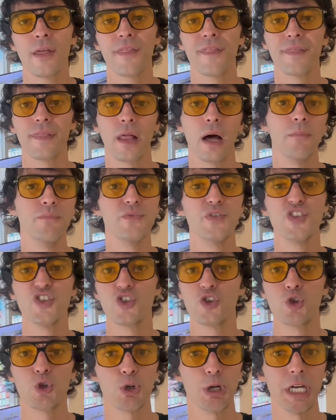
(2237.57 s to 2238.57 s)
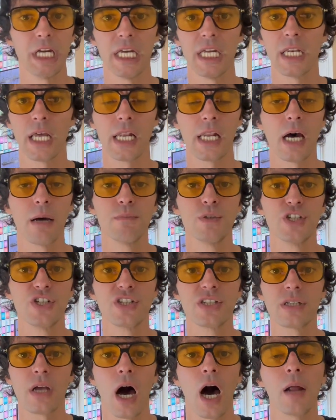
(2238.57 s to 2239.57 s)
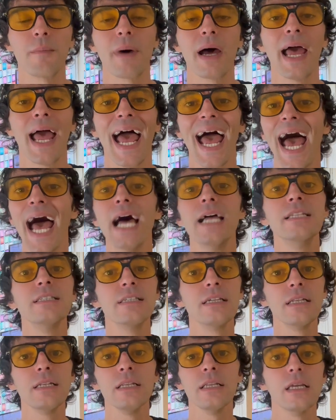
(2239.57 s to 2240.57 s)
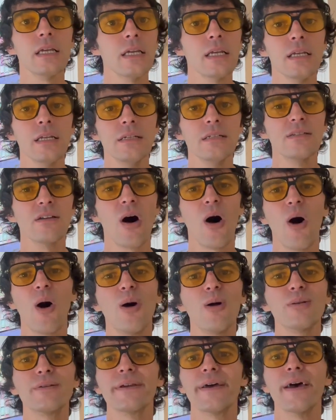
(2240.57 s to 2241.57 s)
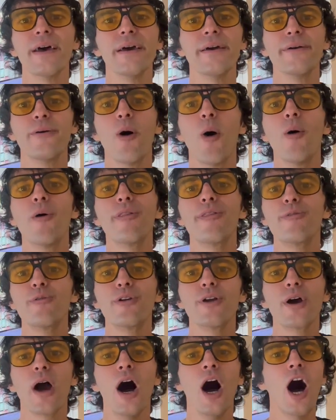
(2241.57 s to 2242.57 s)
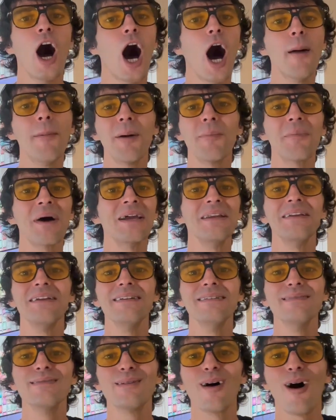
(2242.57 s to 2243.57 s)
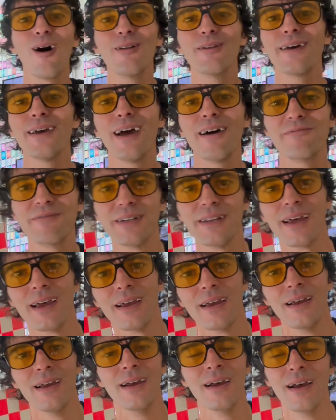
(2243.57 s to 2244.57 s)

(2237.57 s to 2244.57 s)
thumbs green and I'm just on my hands and knees all day going through the, I'm on my knees all day every day.